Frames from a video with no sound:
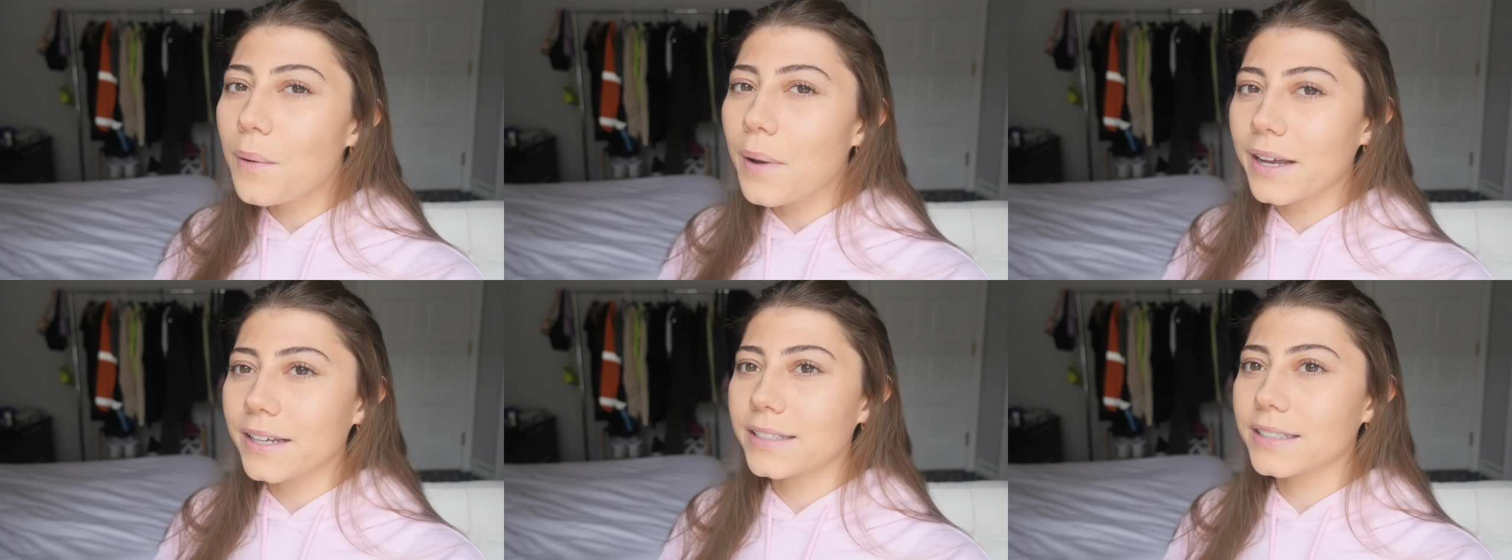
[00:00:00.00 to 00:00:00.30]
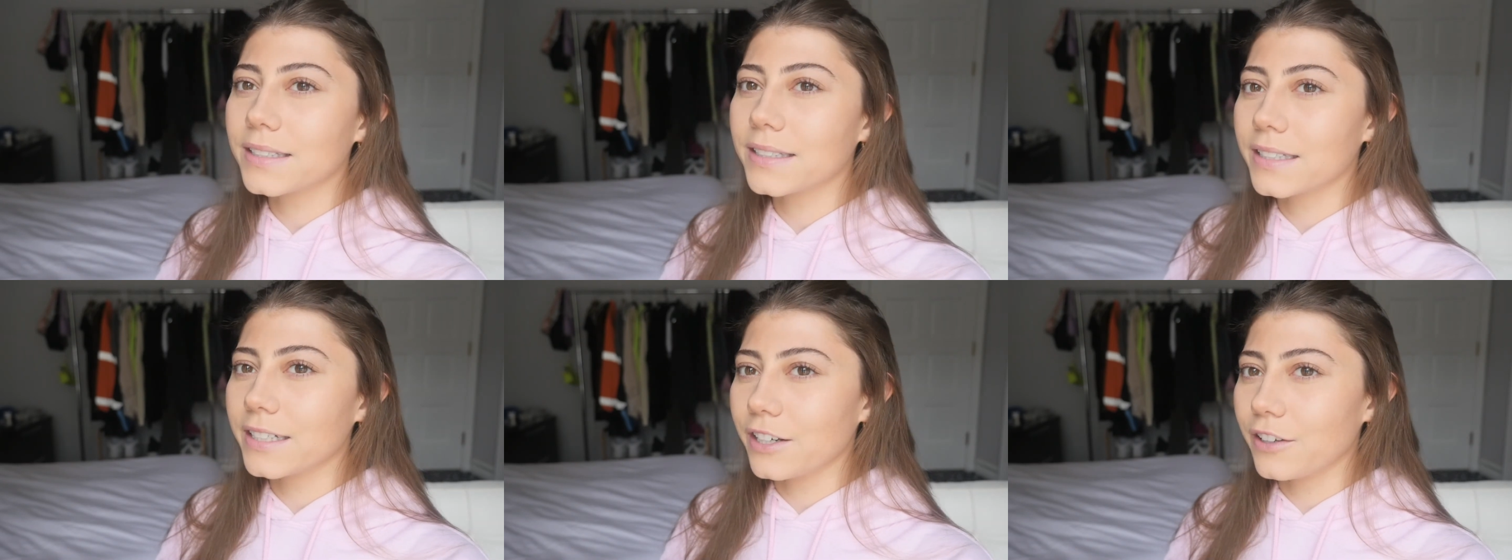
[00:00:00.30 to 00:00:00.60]
I
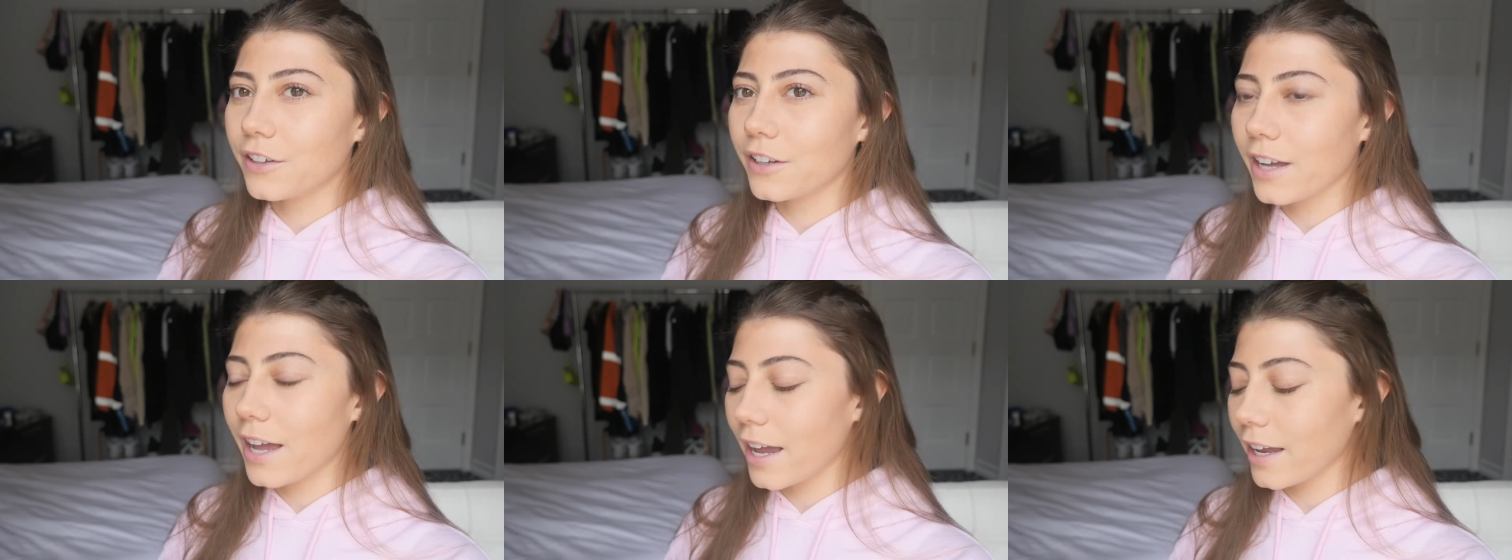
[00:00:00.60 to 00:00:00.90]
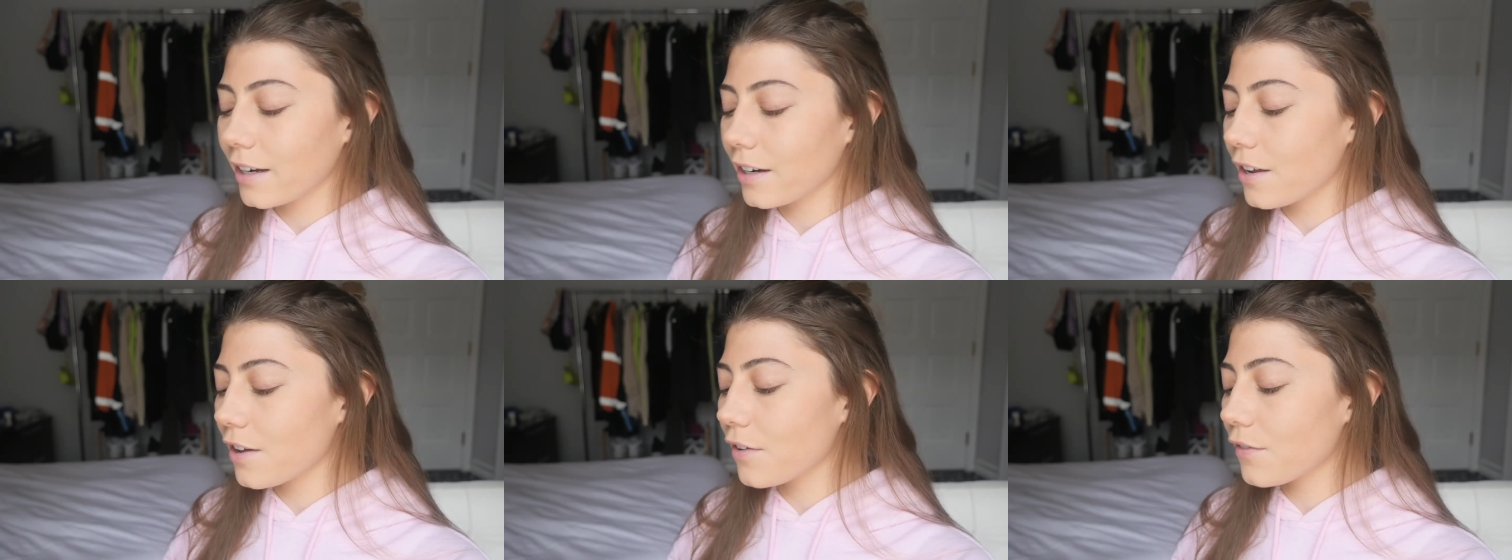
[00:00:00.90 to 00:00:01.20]
still
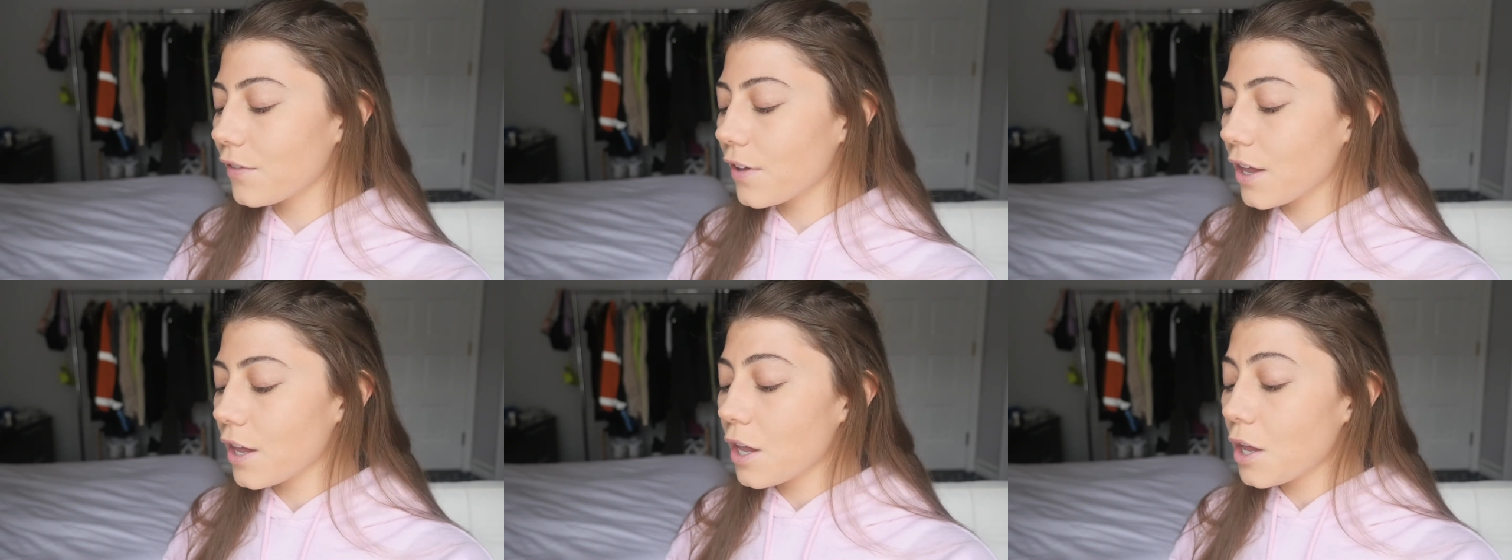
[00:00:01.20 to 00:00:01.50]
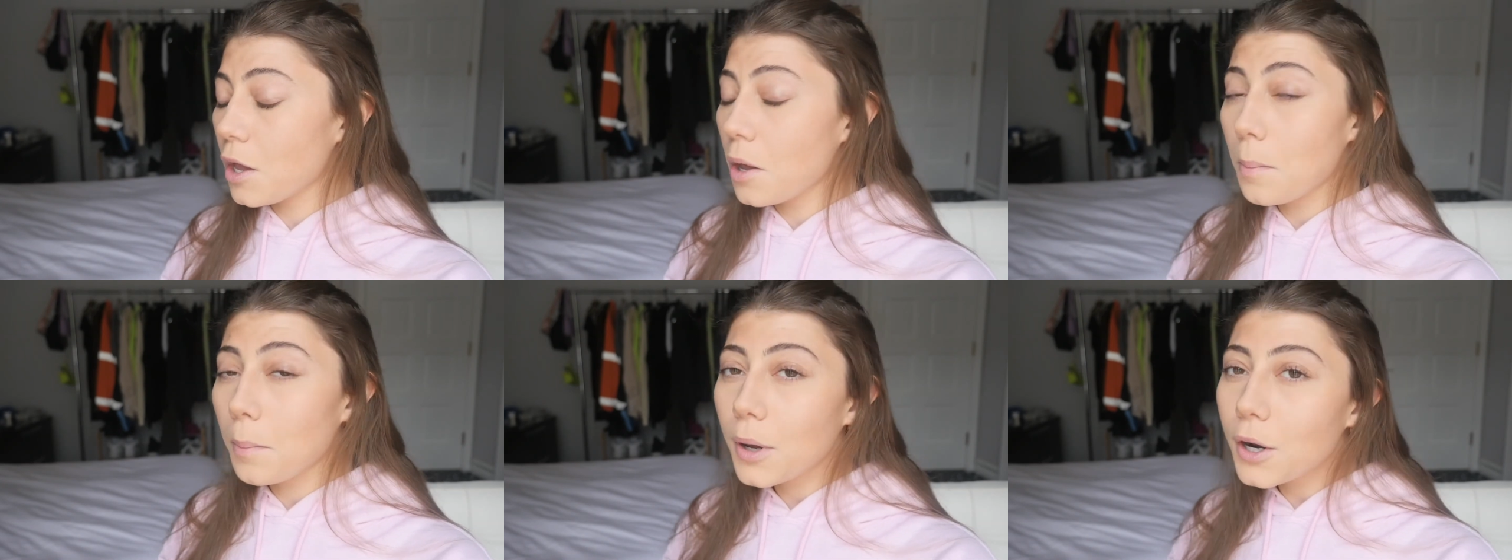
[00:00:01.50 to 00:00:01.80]
kind of
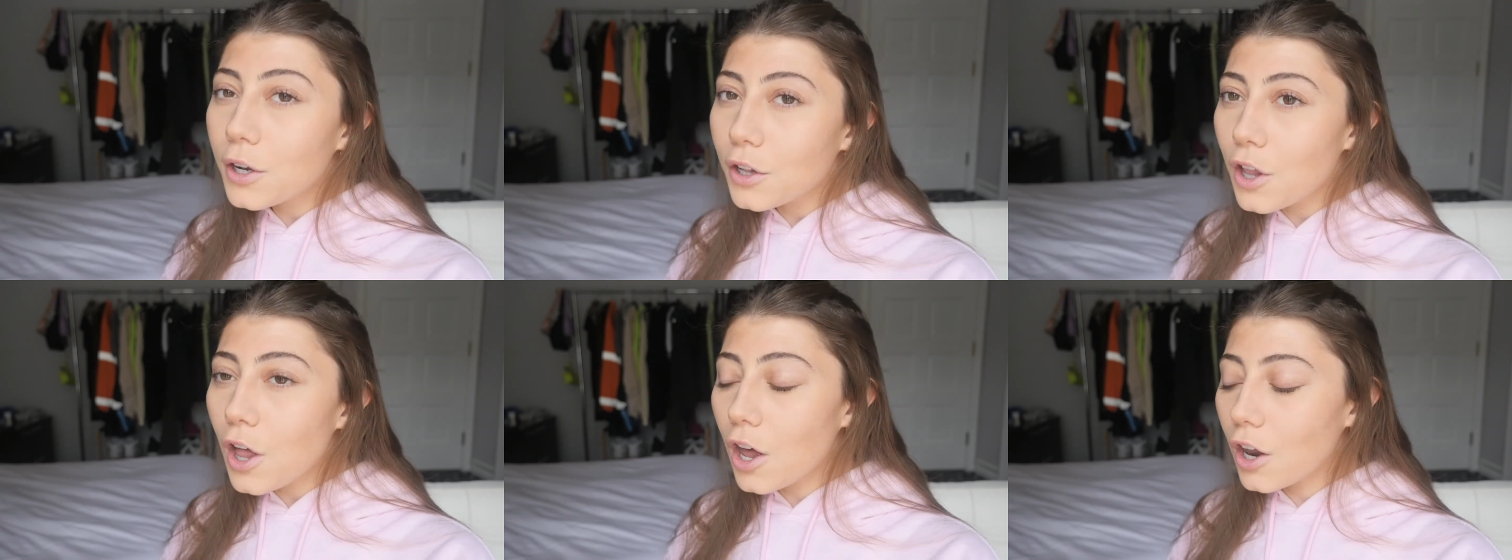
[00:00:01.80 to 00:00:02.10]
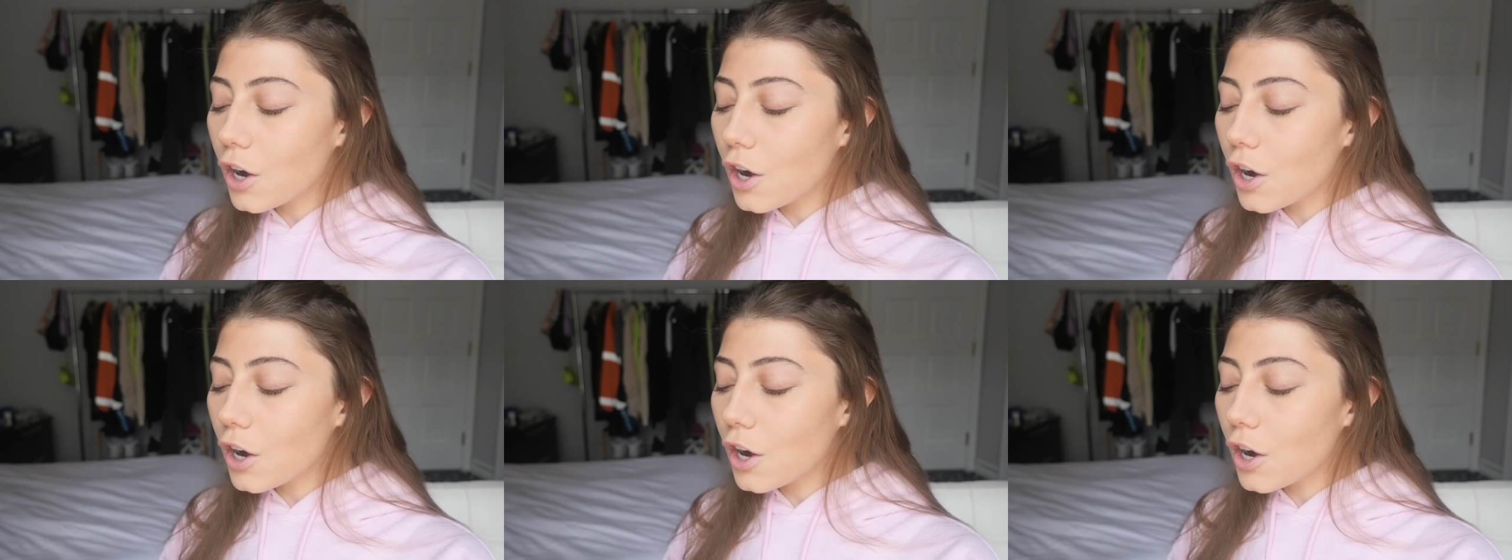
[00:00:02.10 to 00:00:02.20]
put a lot